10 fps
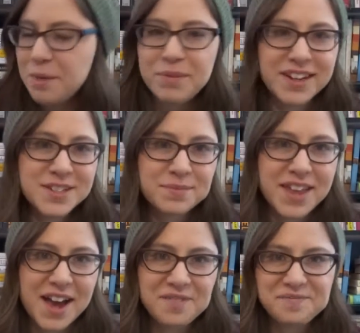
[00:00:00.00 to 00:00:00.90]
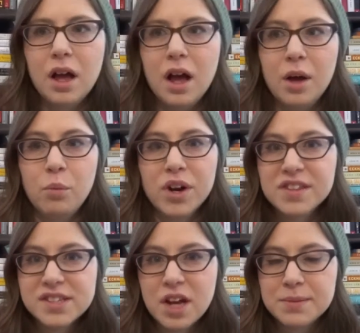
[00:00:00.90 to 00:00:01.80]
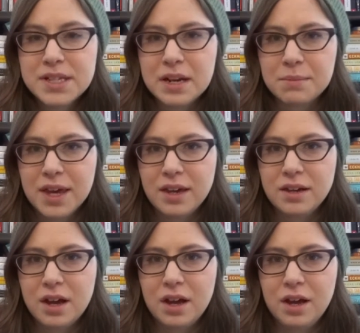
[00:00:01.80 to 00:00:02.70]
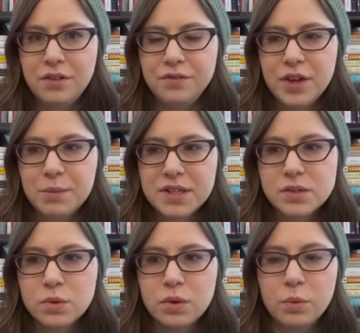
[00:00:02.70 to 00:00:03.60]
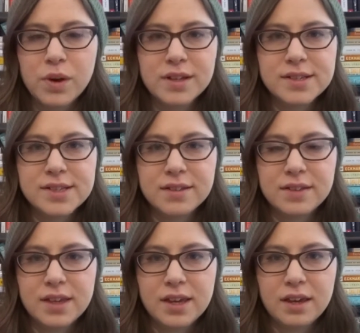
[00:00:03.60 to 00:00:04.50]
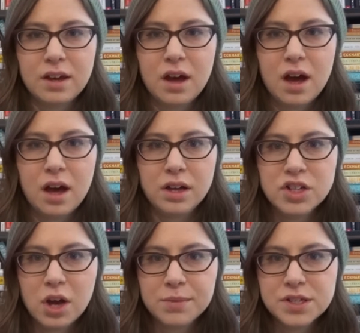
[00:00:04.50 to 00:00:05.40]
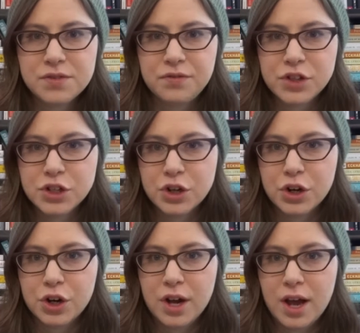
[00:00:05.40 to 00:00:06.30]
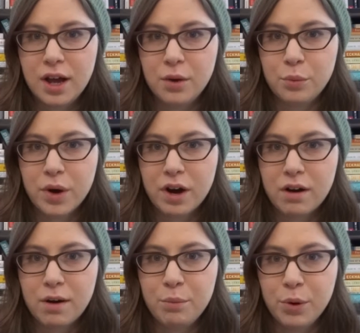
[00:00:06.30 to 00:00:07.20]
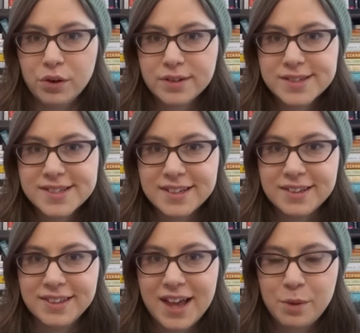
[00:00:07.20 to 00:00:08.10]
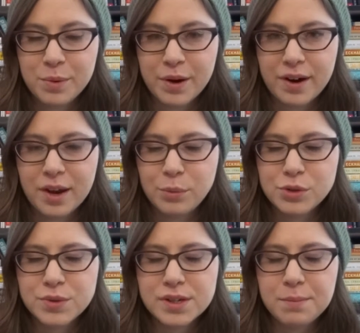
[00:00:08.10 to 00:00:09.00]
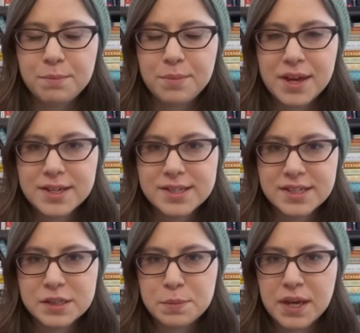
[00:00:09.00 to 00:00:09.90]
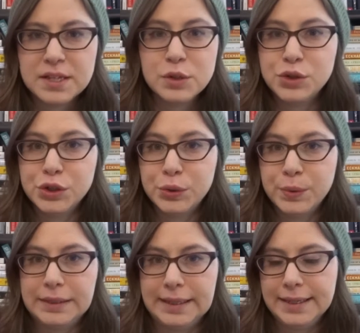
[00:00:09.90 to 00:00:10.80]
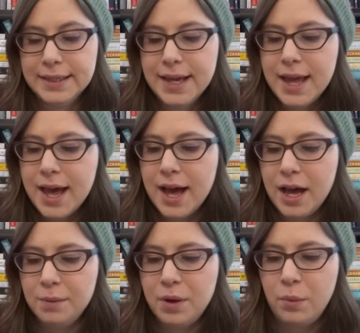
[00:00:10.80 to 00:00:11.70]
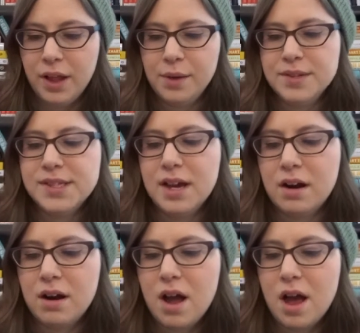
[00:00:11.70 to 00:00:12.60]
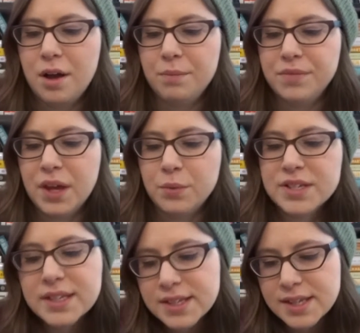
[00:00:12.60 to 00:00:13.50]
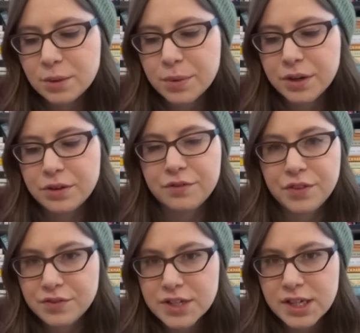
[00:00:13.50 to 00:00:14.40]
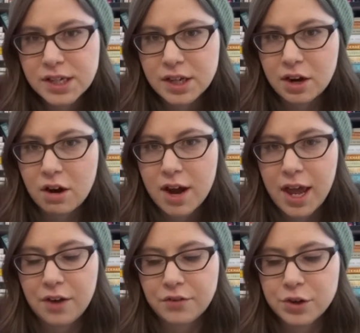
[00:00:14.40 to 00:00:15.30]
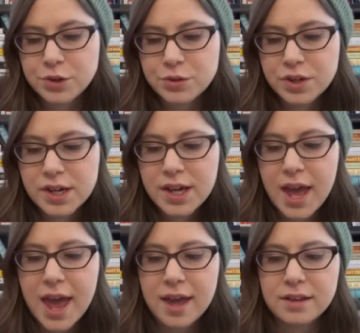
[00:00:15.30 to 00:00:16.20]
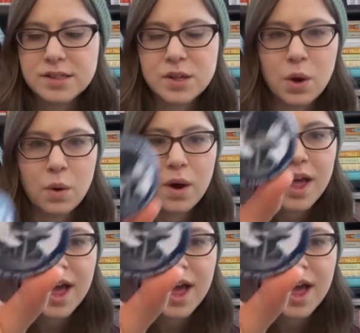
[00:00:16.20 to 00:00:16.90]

picked up that. One of the stops that I made via my school was the Thomas Fisher Rare Books Library, which was an amazing space. You should Google it. And while I was there, they had recently celebrated their 50-year anniversary, and so